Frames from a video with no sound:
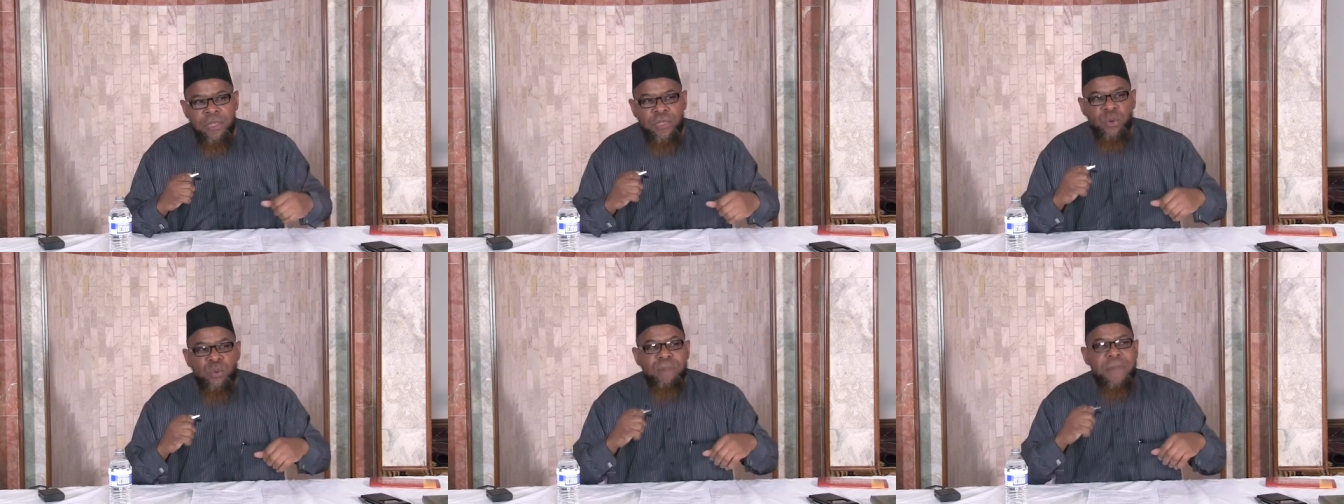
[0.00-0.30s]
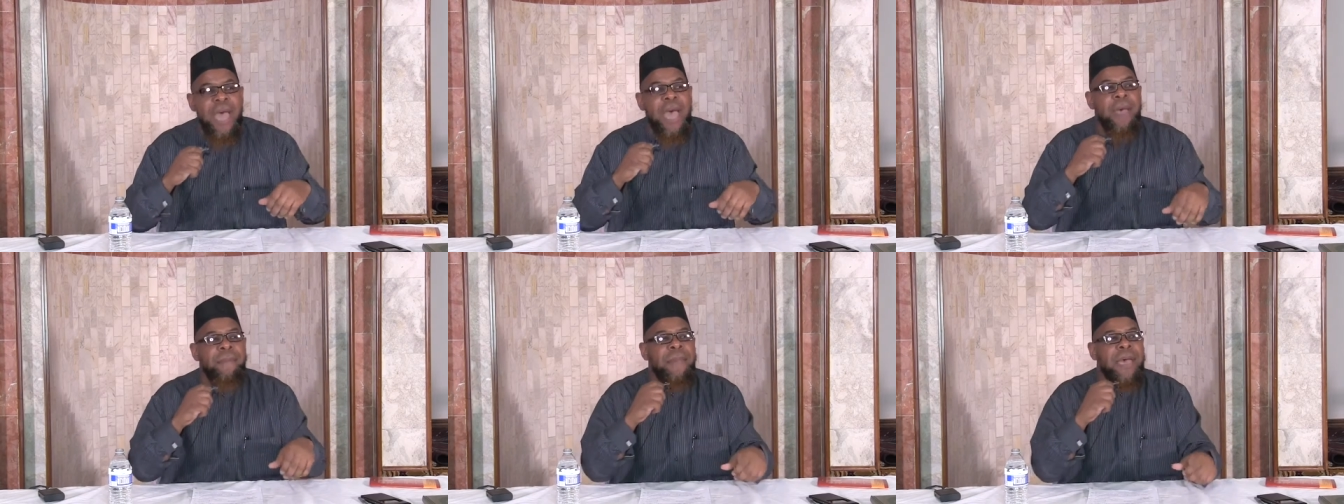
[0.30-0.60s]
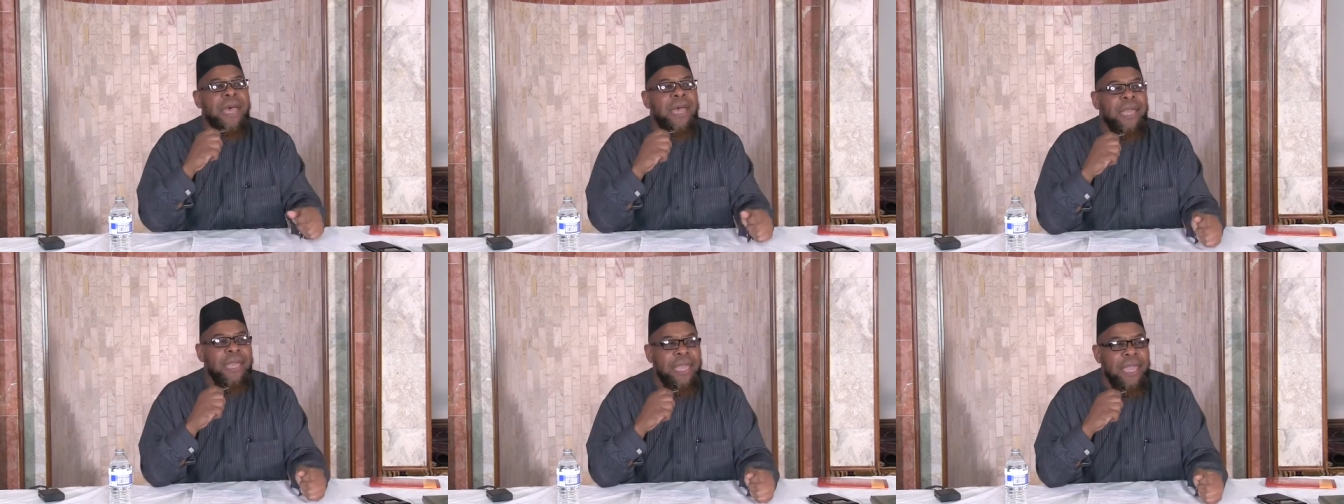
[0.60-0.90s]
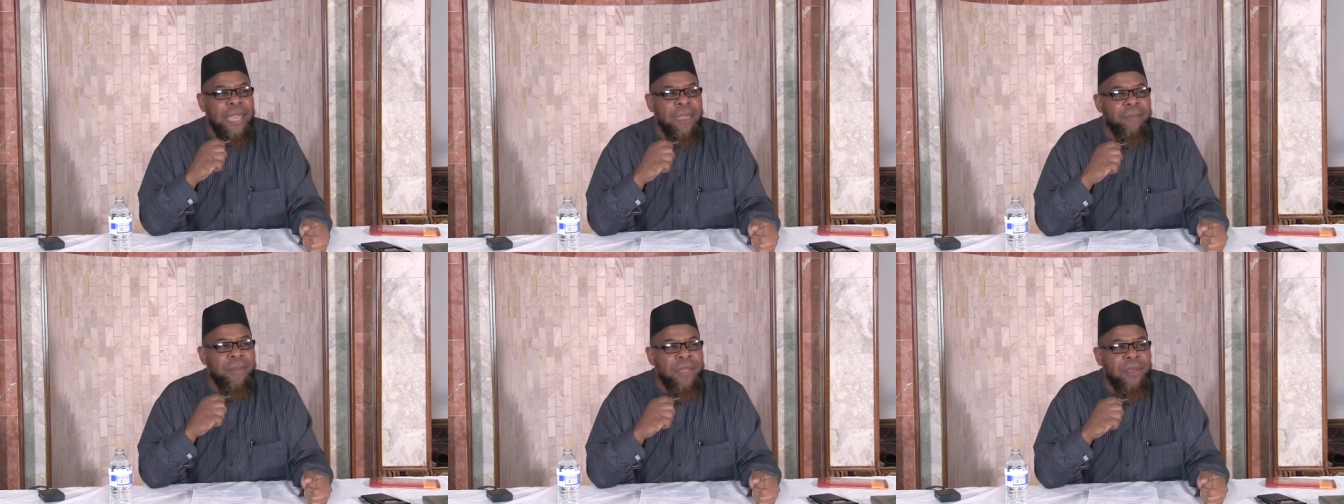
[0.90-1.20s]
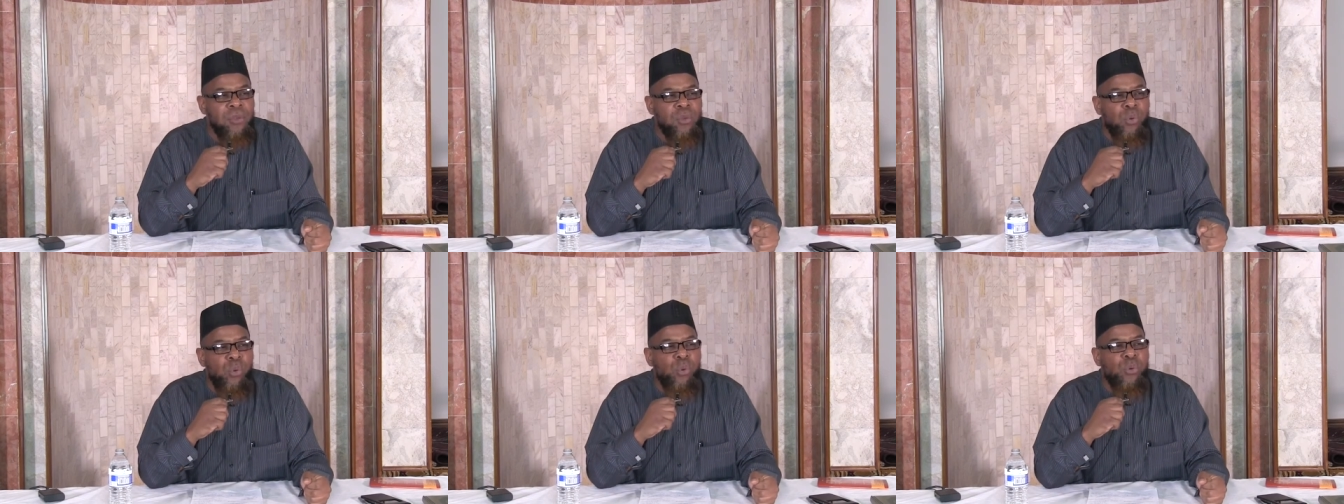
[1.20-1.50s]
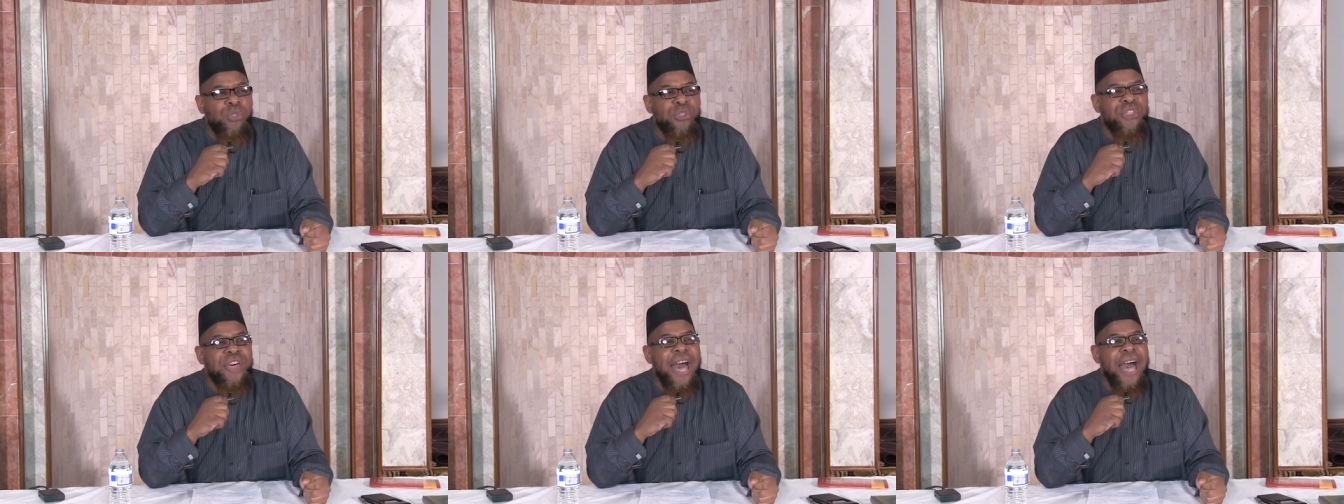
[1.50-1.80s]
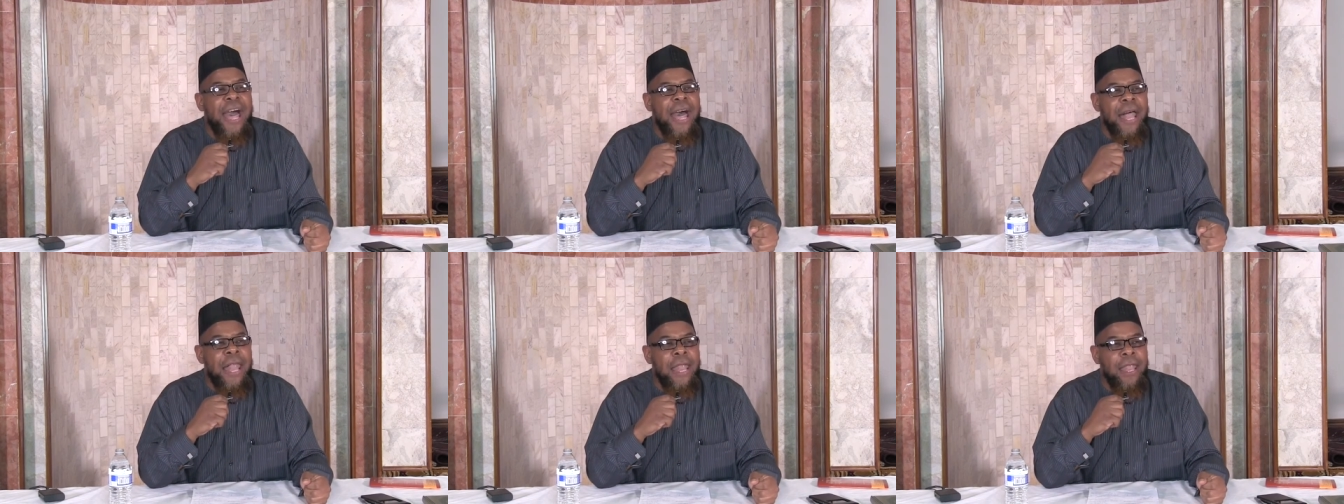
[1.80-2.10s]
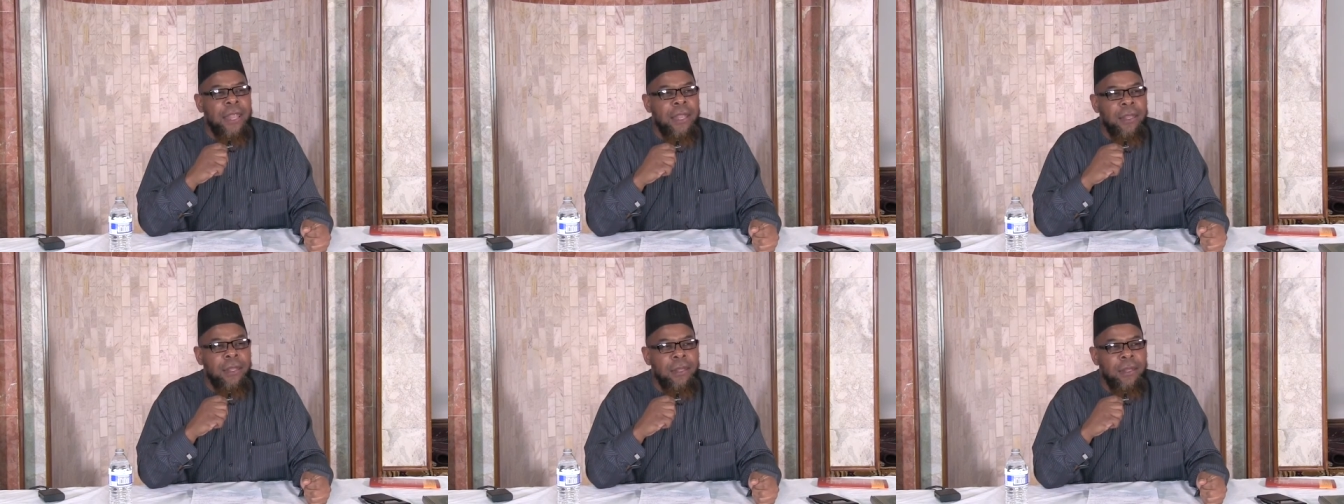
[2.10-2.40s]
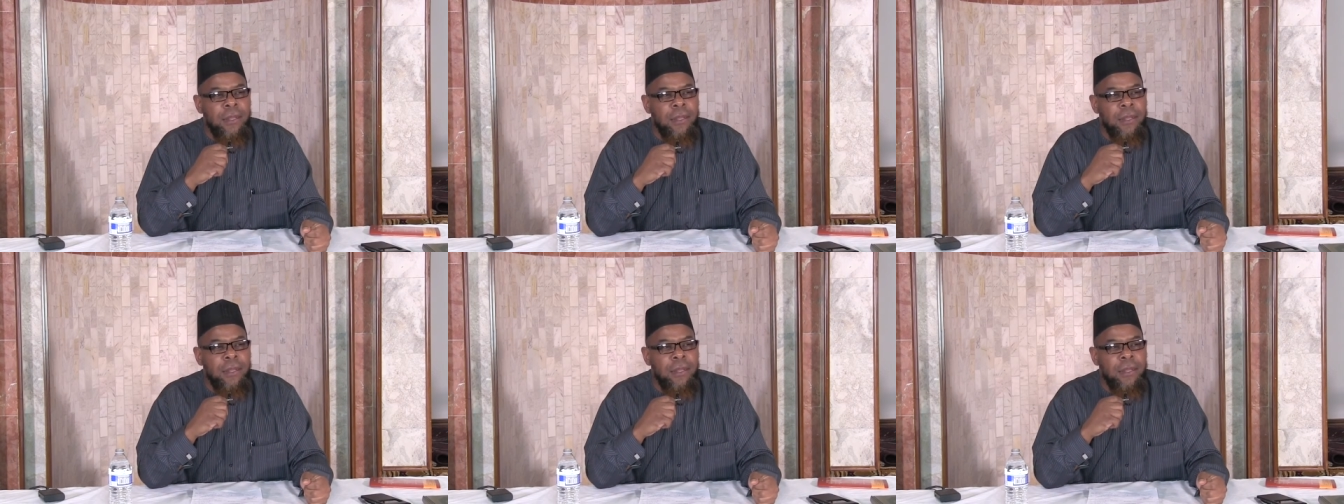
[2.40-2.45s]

Thumama ibn Uthal.